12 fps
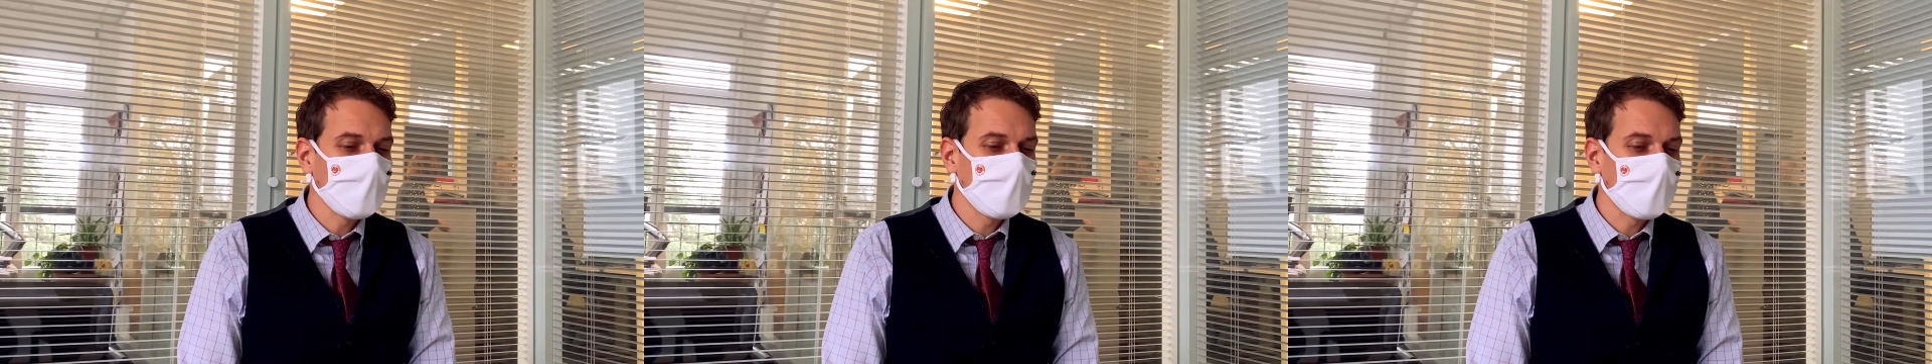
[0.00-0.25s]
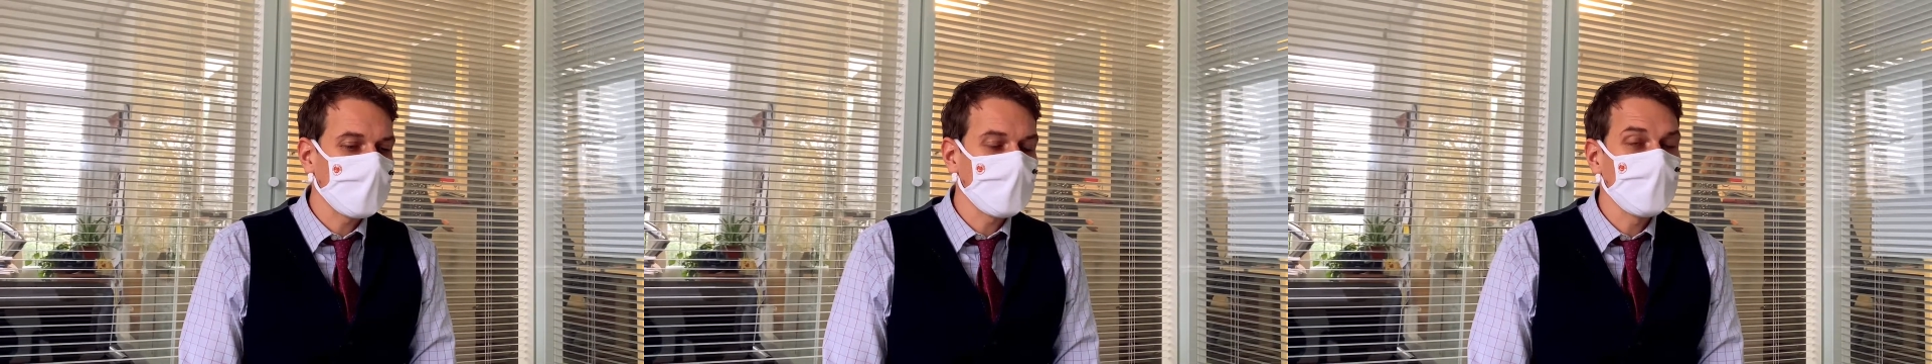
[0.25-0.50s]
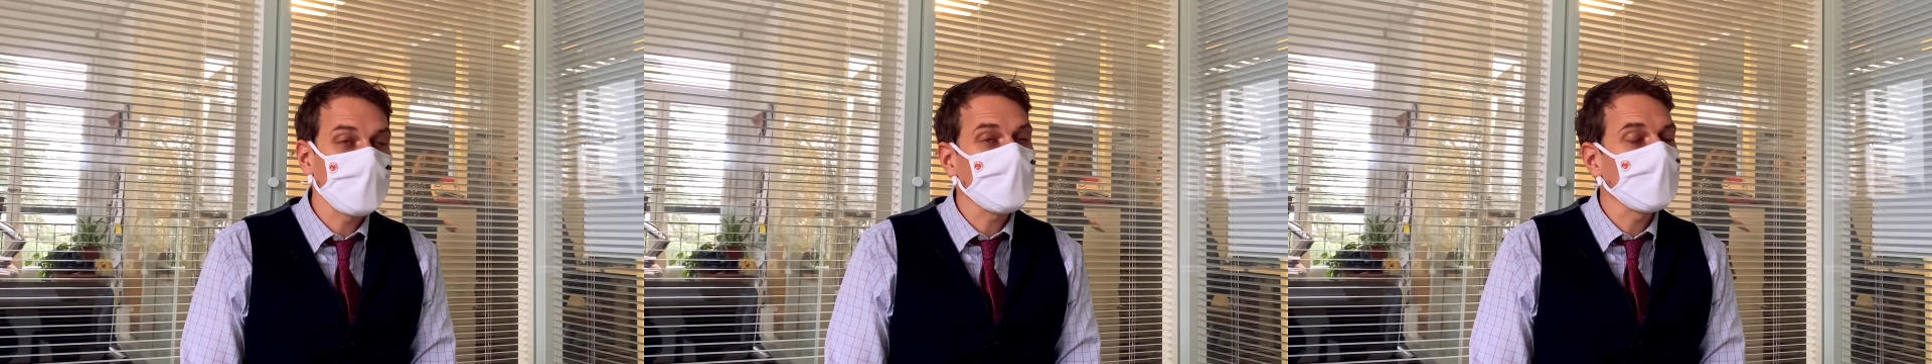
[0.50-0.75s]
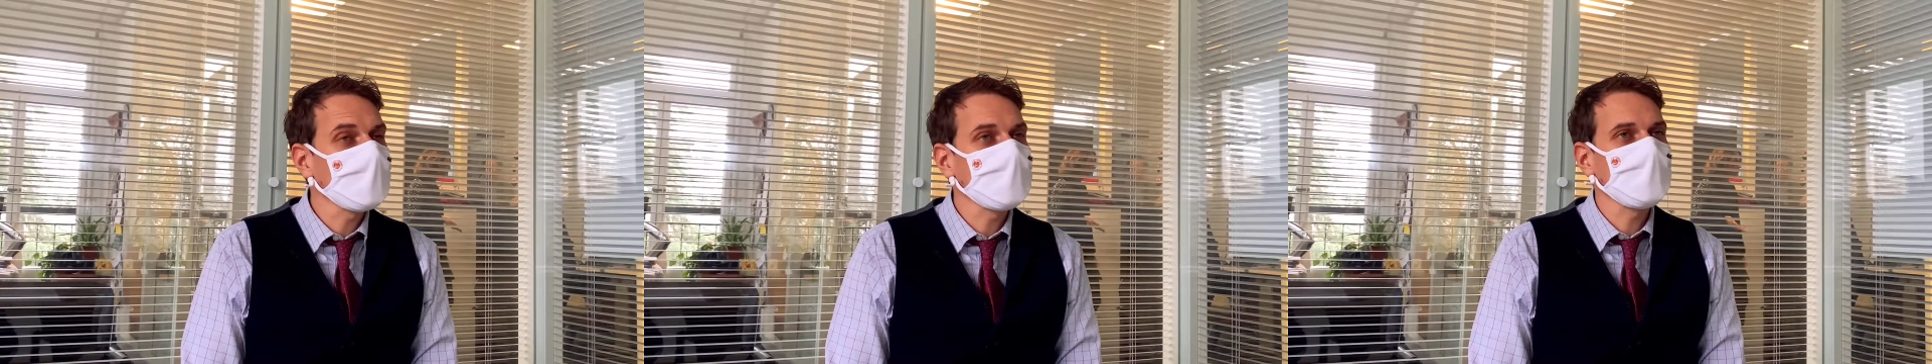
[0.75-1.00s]
that not
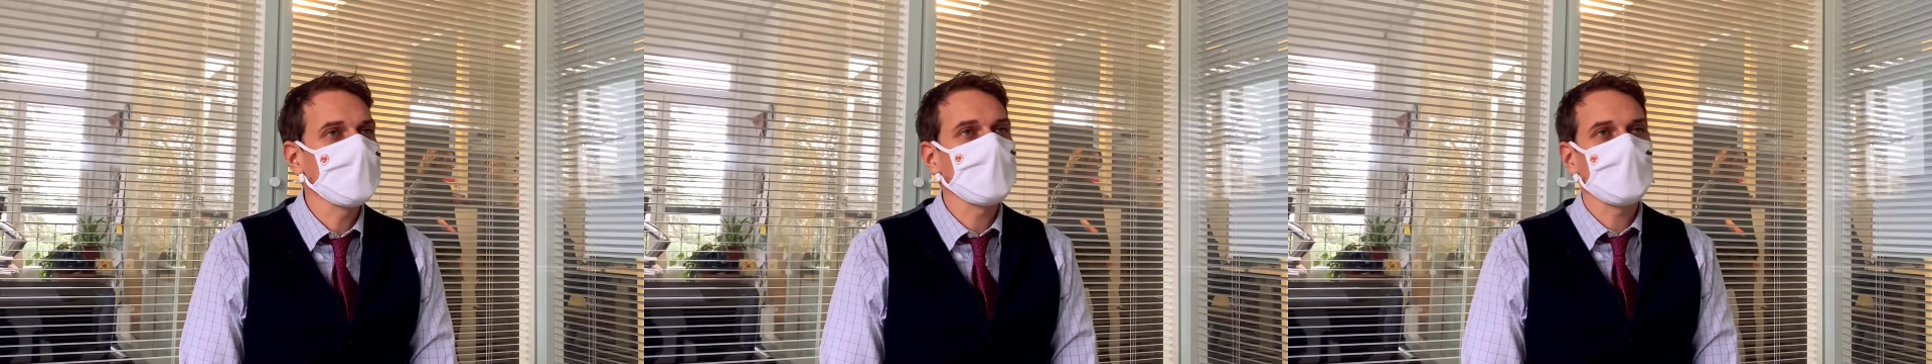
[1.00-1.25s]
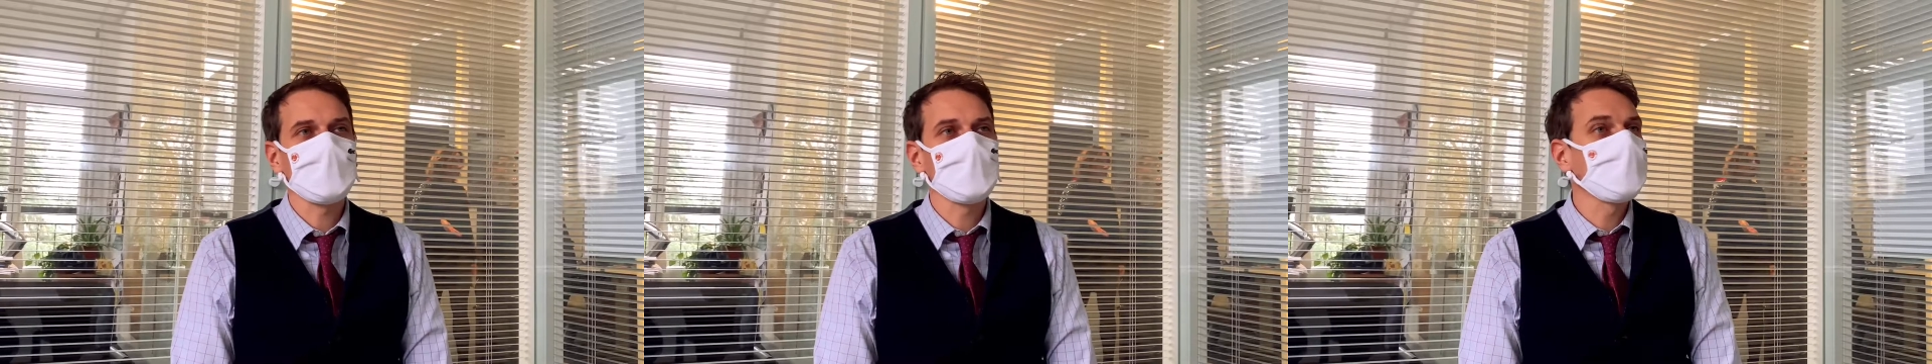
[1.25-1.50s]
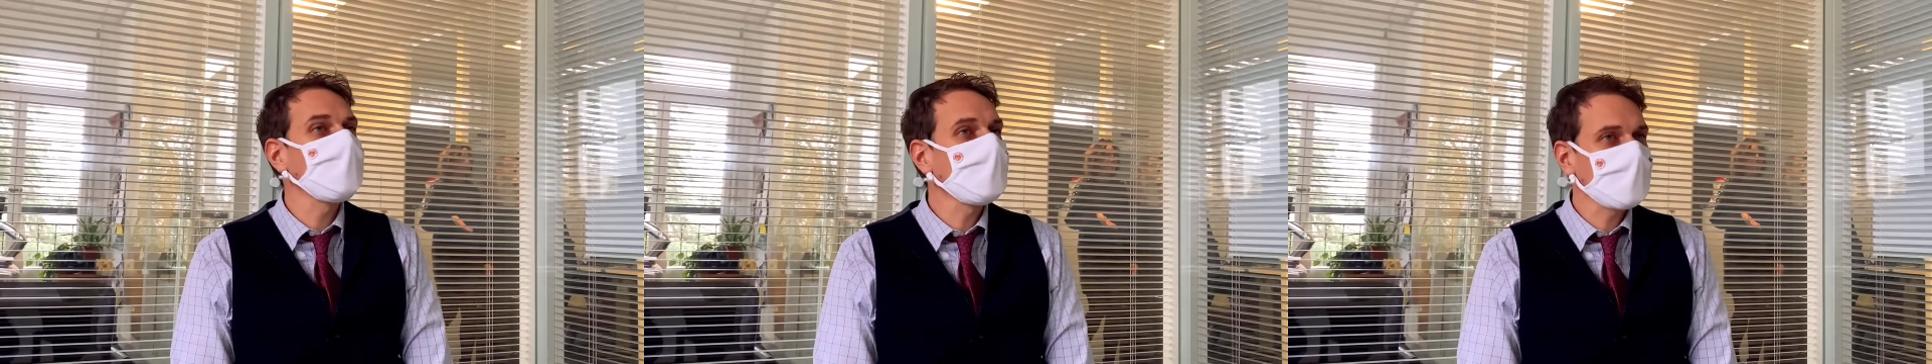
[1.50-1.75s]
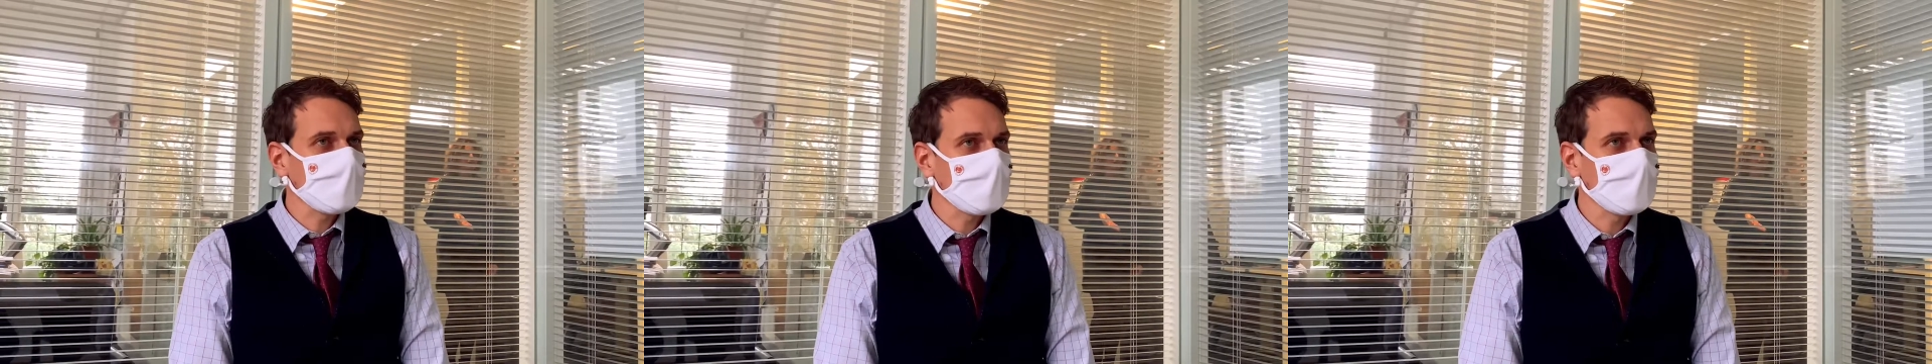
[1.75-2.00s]
many students actually do an
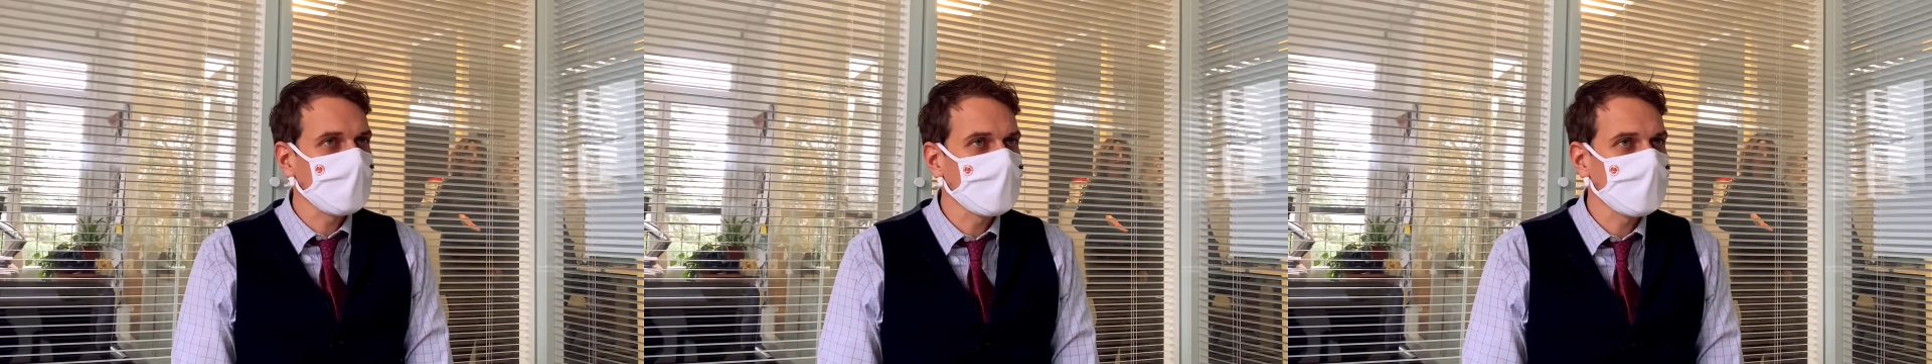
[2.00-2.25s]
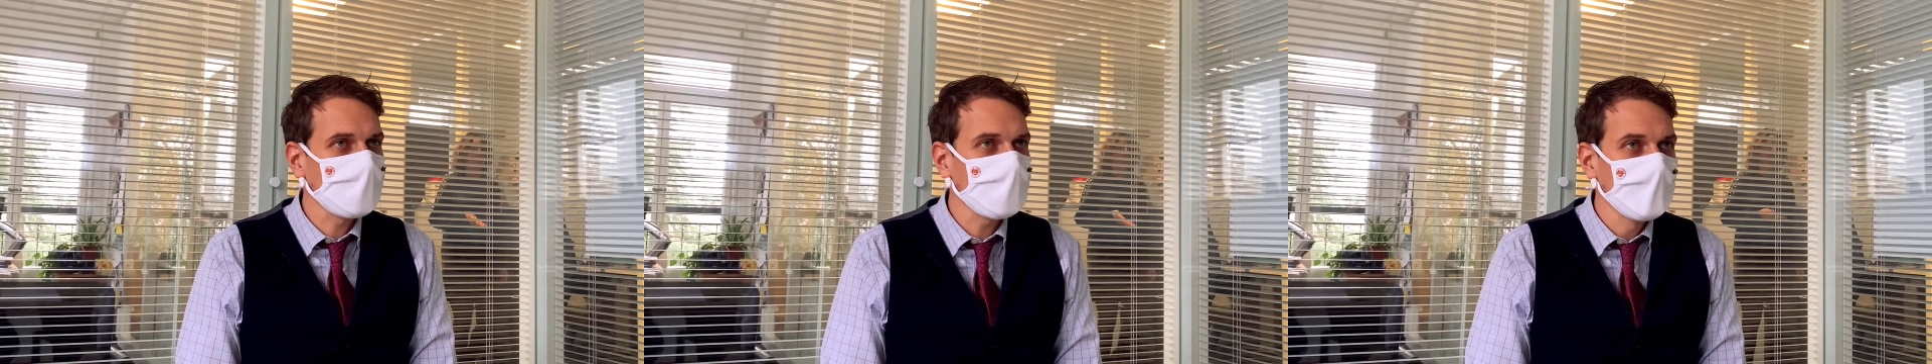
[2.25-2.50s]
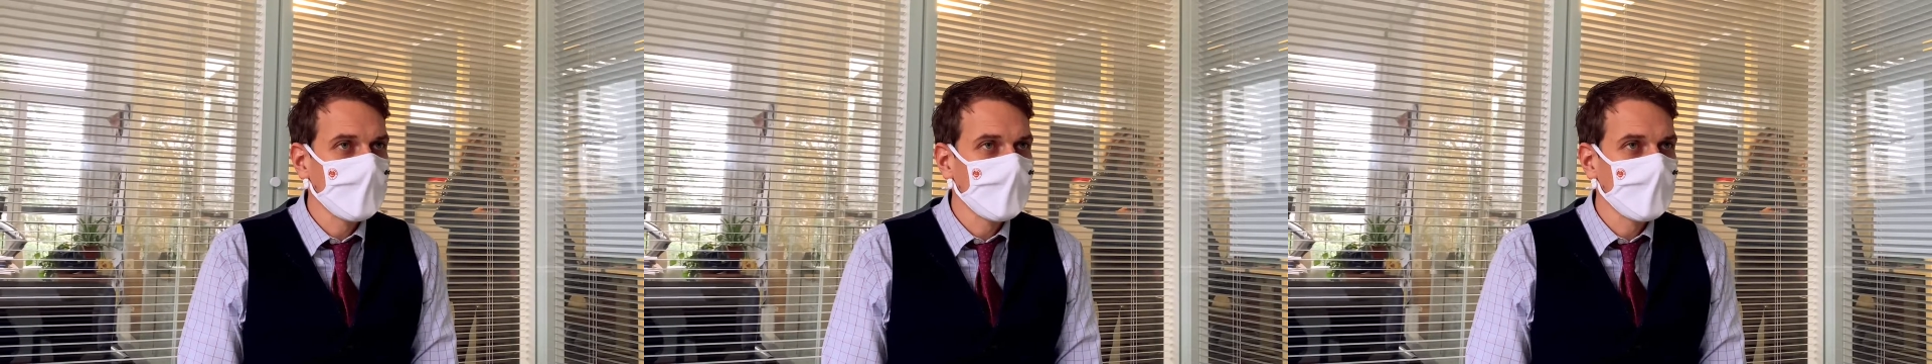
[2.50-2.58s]
extended essay.